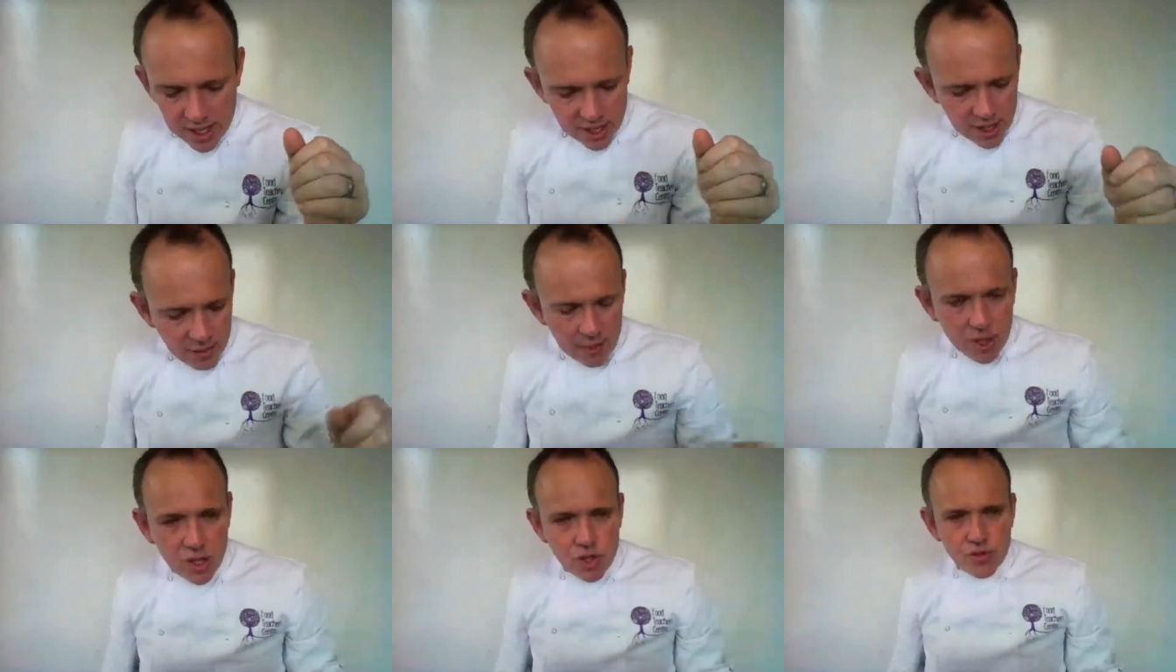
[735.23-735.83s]
So
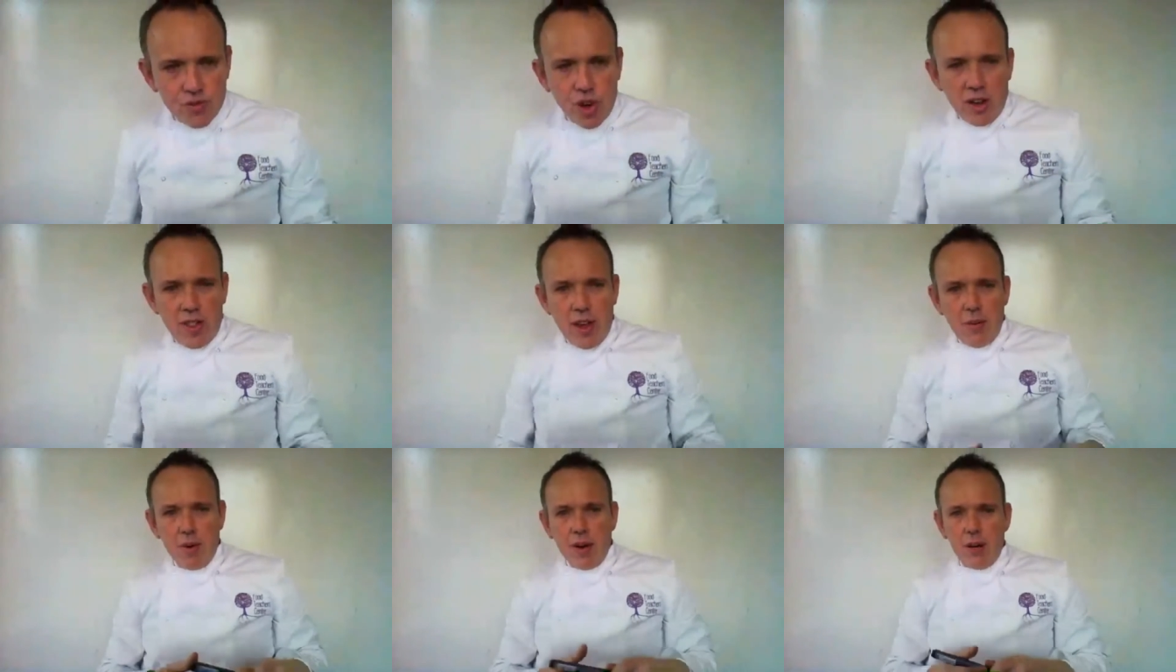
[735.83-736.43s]
let me just
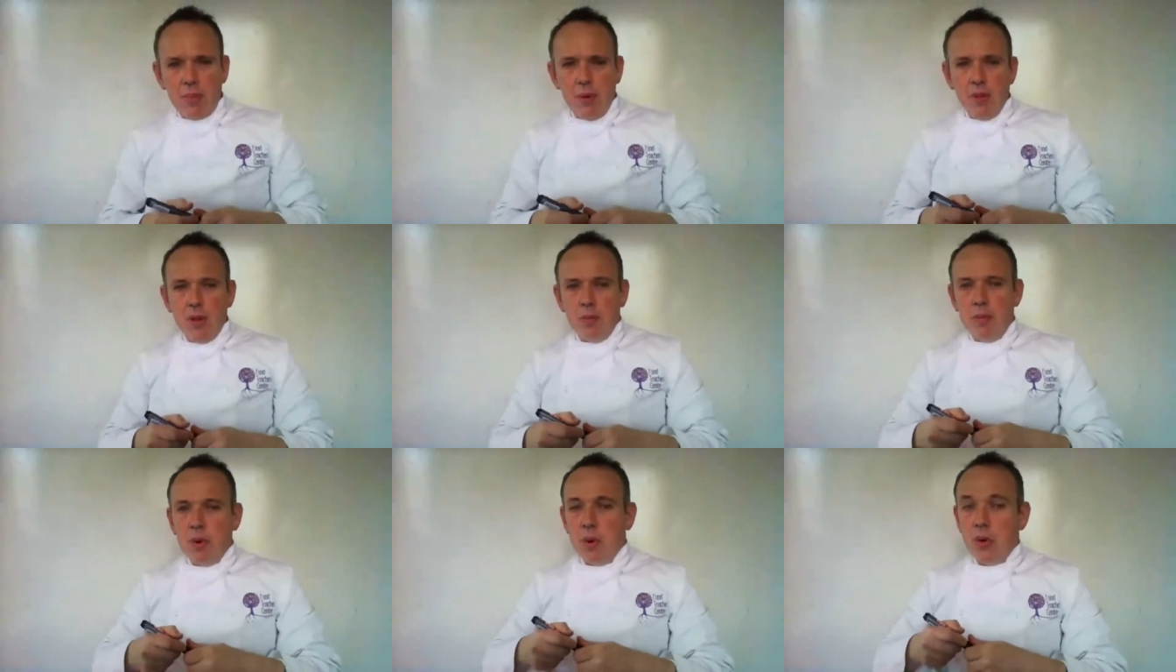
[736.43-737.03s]
write that one up on
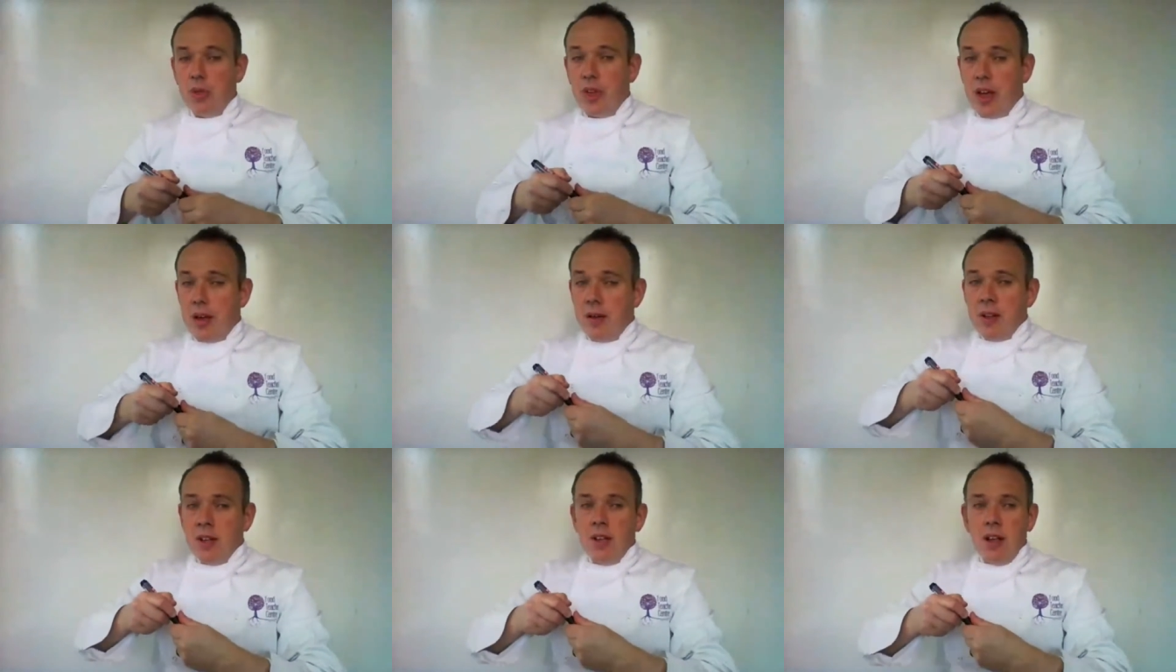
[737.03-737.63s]
the board
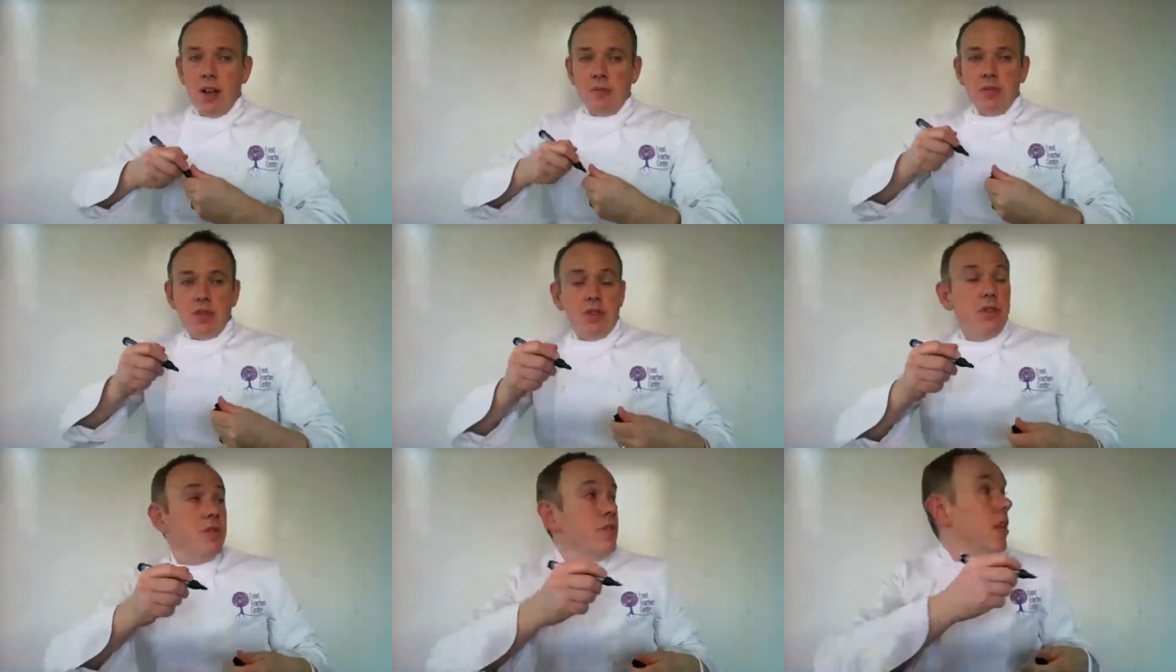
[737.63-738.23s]
there.
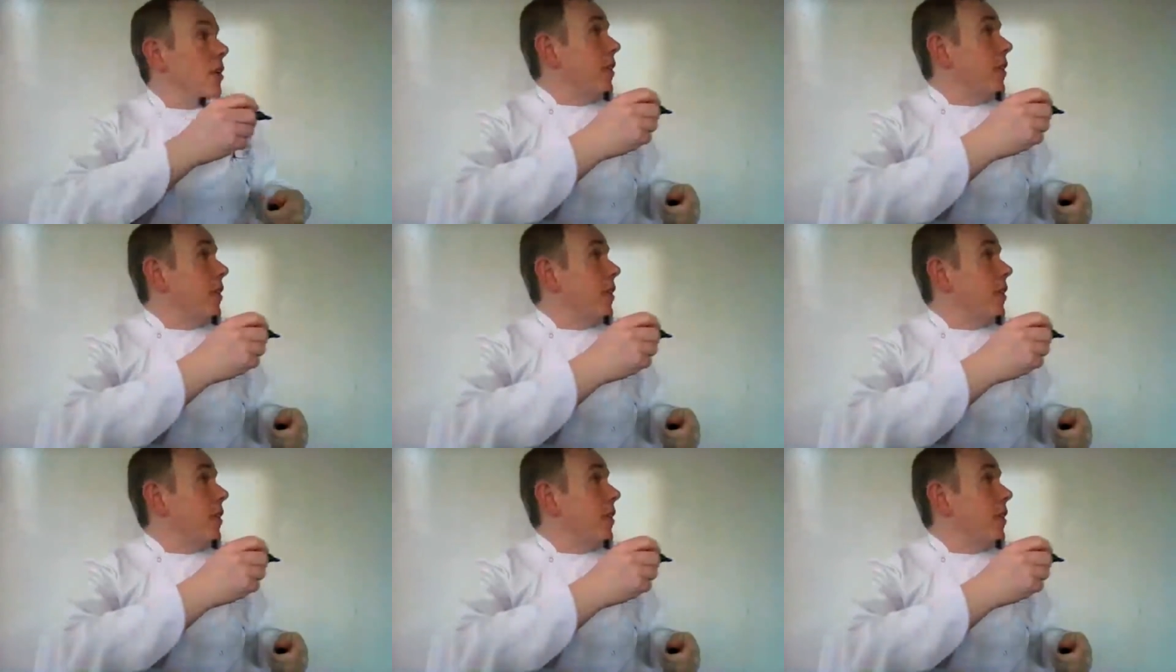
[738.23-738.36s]
So you've